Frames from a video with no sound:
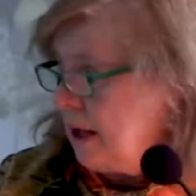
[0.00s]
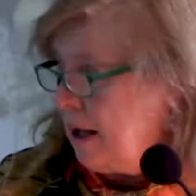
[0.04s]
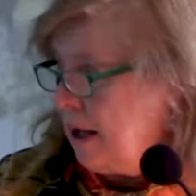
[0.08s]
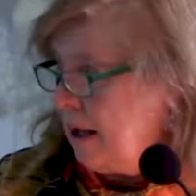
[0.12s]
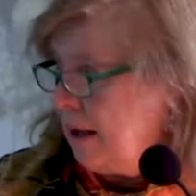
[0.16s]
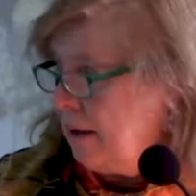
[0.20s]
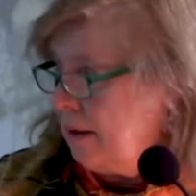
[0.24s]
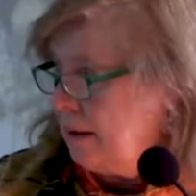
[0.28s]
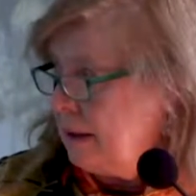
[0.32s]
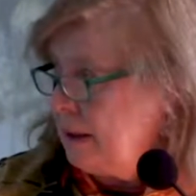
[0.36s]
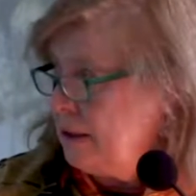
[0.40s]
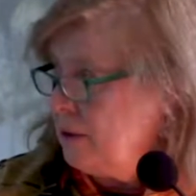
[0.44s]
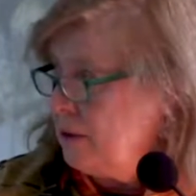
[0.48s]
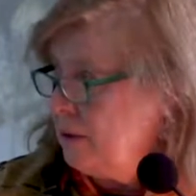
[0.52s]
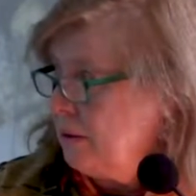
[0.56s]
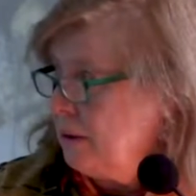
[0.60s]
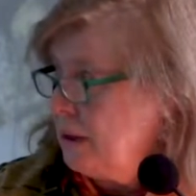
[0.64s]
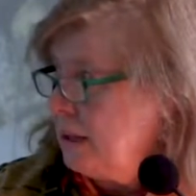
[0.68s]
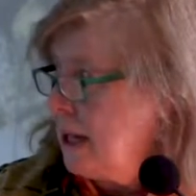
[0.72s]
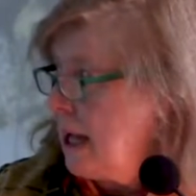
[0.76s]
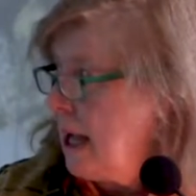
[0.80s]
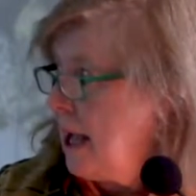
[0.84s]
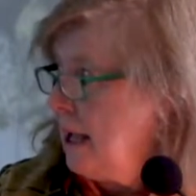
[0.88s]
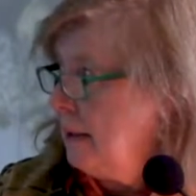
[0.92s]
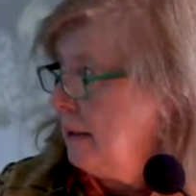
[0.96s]
Uh, these are
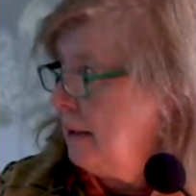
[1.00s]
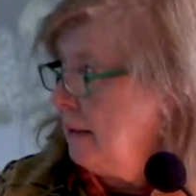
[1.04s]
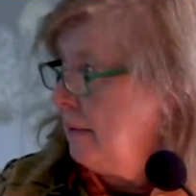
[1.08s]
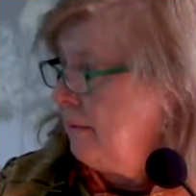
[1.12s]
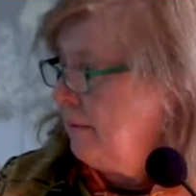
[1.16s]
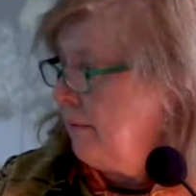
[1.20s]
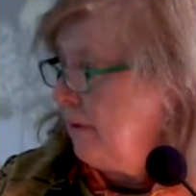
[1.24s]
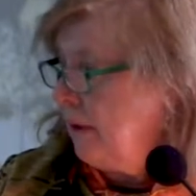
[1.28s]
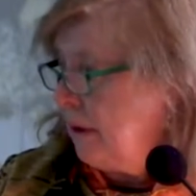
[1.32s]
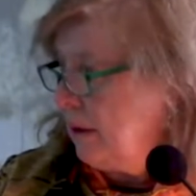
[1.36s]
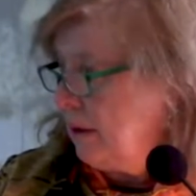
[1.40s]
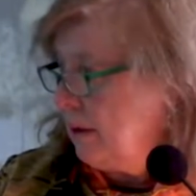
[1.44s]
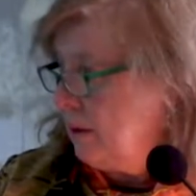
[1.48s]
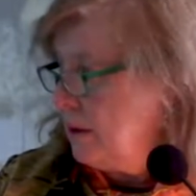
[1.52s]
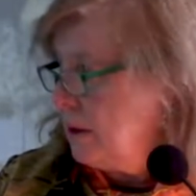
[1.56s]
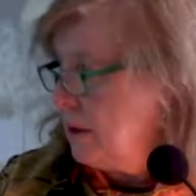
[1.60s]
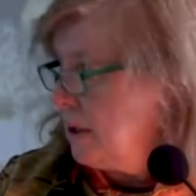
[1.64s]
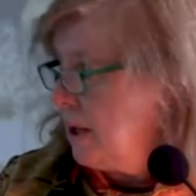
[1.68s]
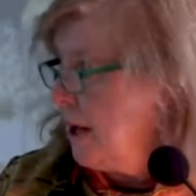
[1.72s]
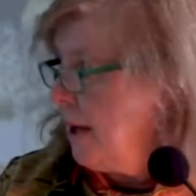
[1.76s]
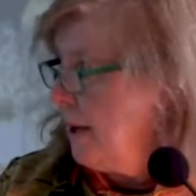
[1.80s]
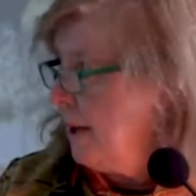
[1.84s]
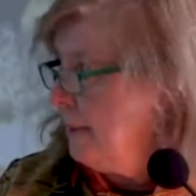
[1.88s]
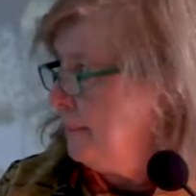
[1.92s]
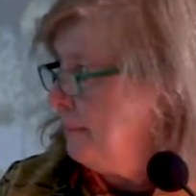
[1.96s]
Italian figures
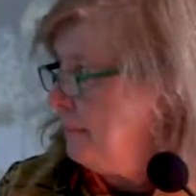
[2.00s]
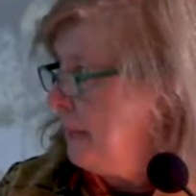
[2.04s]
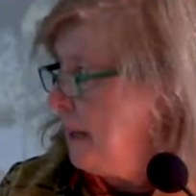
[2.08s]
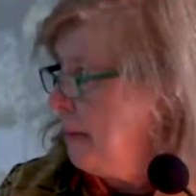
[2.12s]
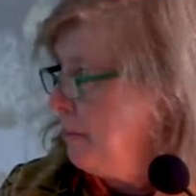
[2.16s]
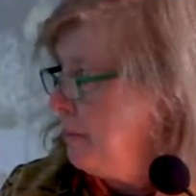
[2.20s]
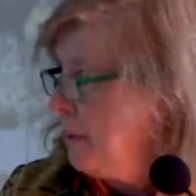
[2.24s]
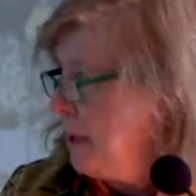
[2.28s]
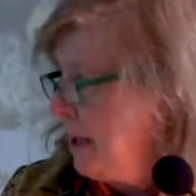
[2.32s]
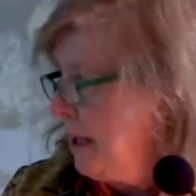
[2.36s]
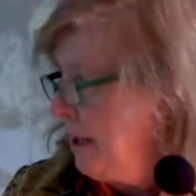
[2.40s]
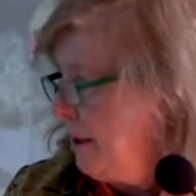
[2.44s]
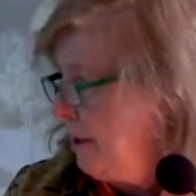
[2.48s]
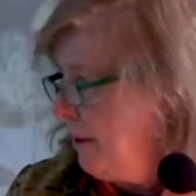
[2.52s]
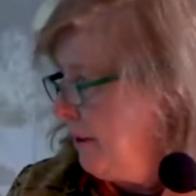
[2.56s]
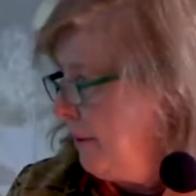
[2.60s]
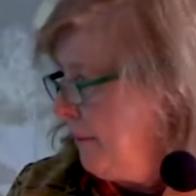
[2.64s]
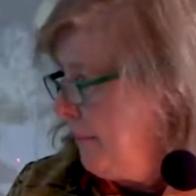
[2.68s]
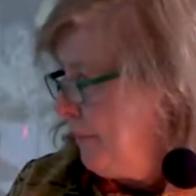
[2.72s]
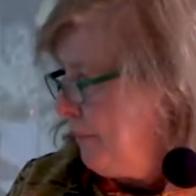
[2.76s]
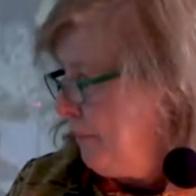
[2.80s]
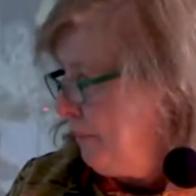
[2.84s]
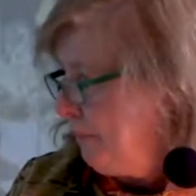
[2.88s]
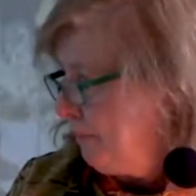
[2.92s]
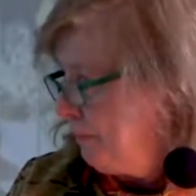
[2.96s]
um, up here
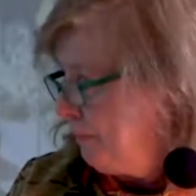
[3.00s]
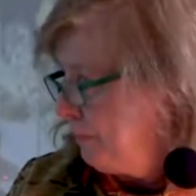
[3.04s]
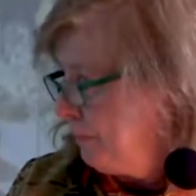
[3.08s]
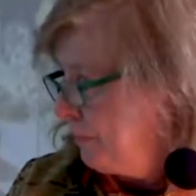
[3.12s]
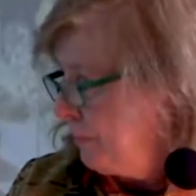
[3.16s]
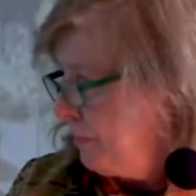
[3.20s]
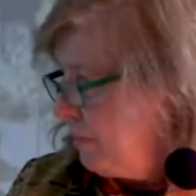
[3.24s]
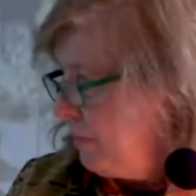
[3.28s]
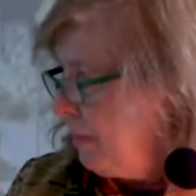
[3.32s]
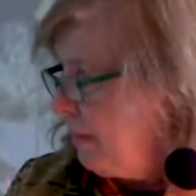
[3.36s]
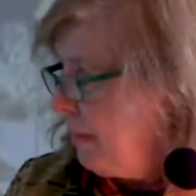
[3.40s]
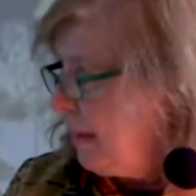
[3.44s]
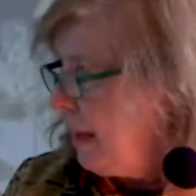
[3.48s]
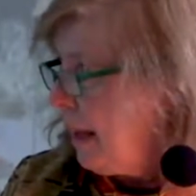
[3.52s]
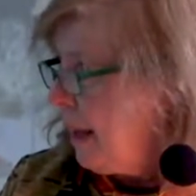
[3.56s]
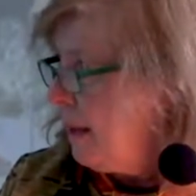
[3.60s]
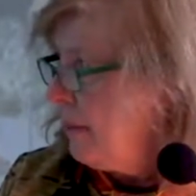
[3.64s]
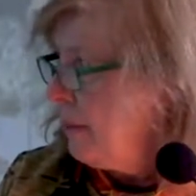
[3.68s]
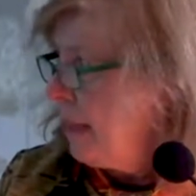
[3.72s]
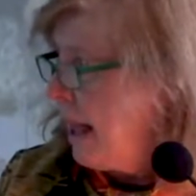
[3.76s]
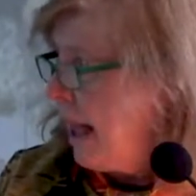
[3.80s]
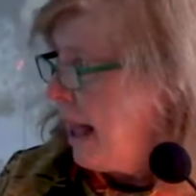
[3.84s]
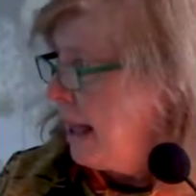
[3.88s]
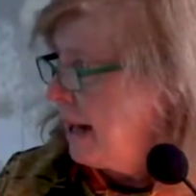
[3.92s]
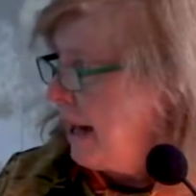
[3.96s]

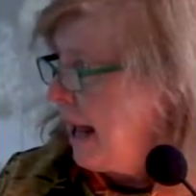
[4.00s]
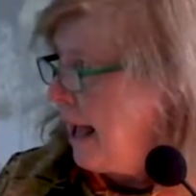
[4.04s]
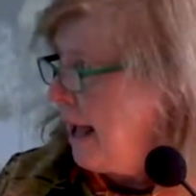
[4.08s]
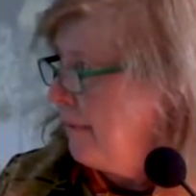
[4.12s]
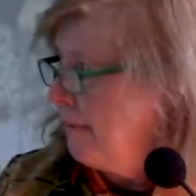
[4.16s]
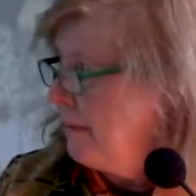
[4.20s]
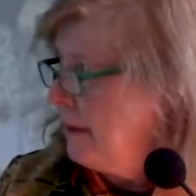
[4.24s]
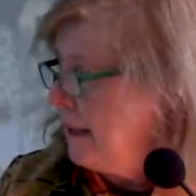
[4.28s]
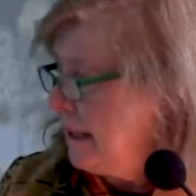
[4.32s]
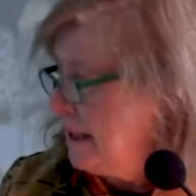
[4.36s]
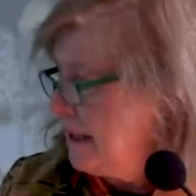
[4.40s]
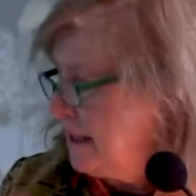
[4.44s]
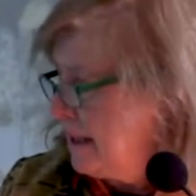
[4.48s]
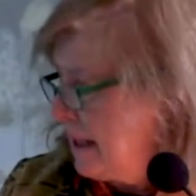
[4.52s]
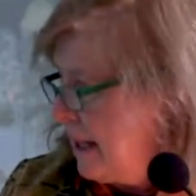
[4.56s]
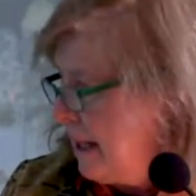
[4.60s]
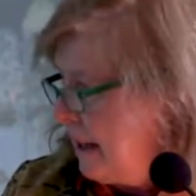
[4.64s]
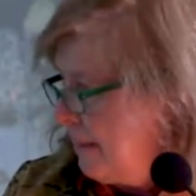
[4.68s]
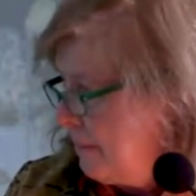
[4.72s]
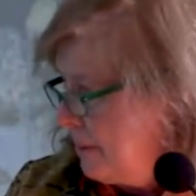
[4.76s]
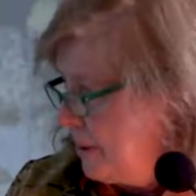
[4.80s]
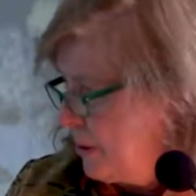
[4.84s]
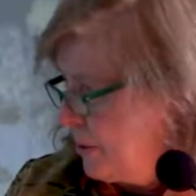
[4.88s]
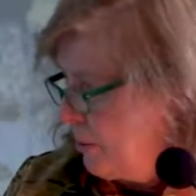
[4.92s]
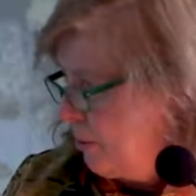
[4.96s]
that have these
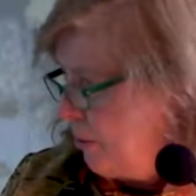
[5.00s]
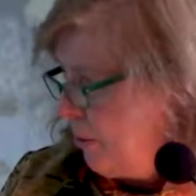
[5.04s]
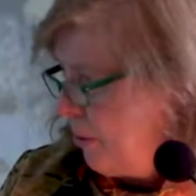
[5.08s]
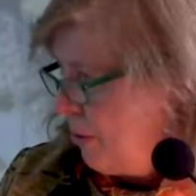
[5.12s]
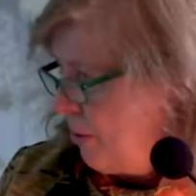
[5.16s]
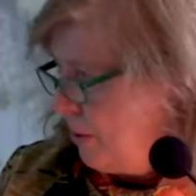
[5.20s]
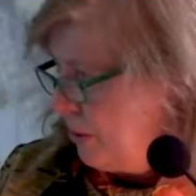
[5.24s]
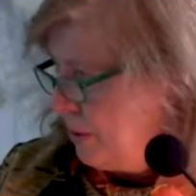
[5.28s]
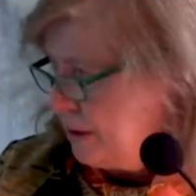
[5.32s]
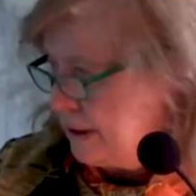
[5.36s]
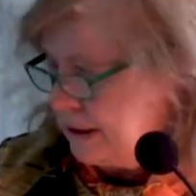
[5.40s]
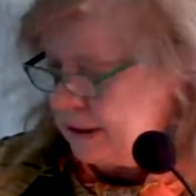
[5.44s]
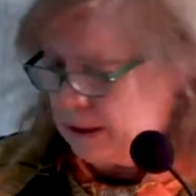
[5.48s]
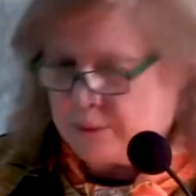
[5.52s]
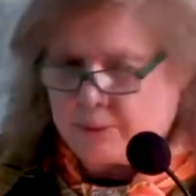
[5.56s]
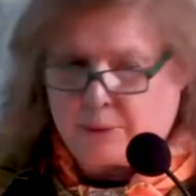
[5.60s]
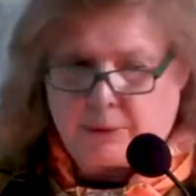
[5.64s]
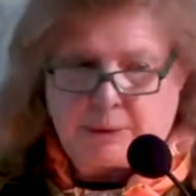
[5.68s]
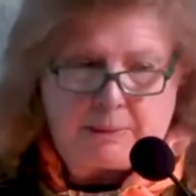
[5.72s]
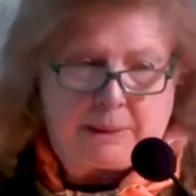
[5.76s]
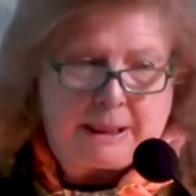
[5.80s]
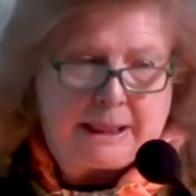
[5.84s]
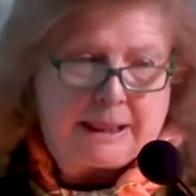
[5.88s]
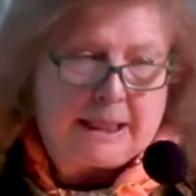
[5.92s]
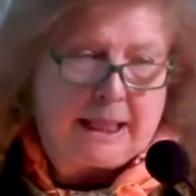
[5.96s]
same scrolls that
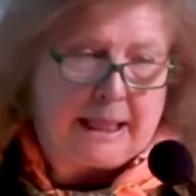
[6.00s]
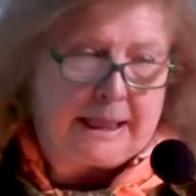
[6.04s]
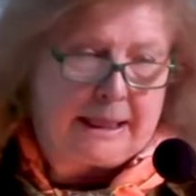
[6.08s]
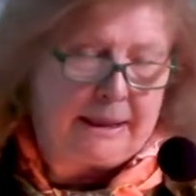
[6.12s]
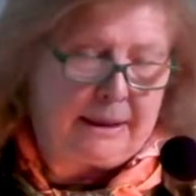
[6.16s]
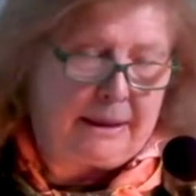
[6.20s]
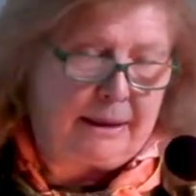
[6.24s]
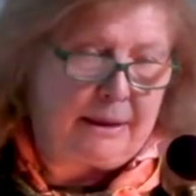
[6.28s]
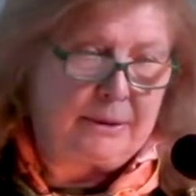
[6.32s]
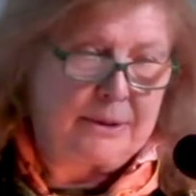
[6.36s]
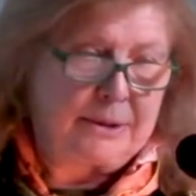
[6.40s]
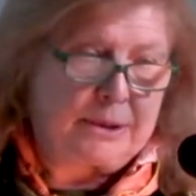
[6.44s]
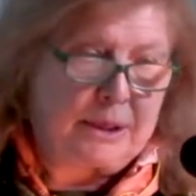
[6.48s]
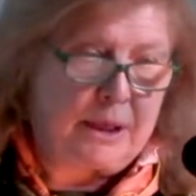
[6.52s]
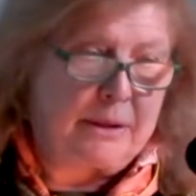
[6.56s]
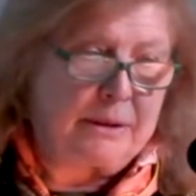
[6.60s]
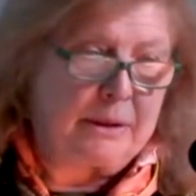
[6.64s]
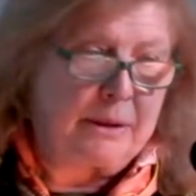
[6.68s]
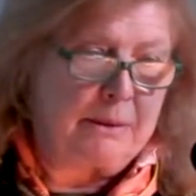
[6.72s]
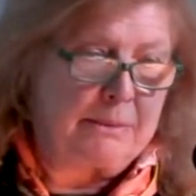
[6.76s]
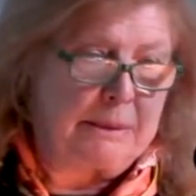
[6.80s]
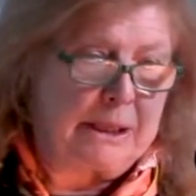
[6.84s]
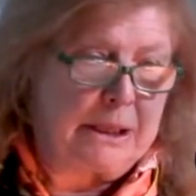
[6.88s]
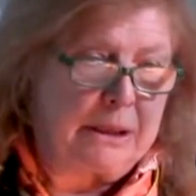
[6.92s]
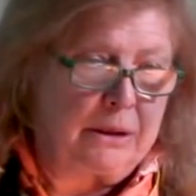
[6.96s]
would be like those on
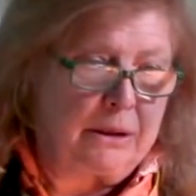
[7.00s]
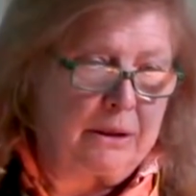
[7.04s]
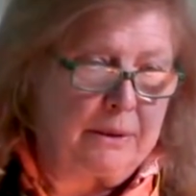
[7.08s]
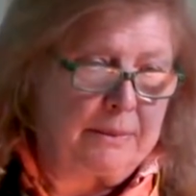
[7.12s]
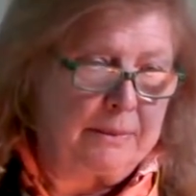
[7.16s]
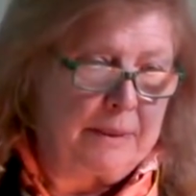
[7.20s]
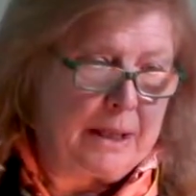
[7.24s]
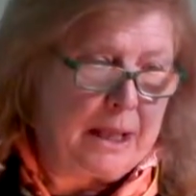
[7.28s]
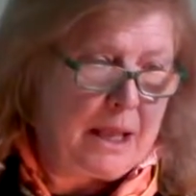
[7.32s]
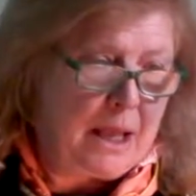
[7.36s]
the mirror.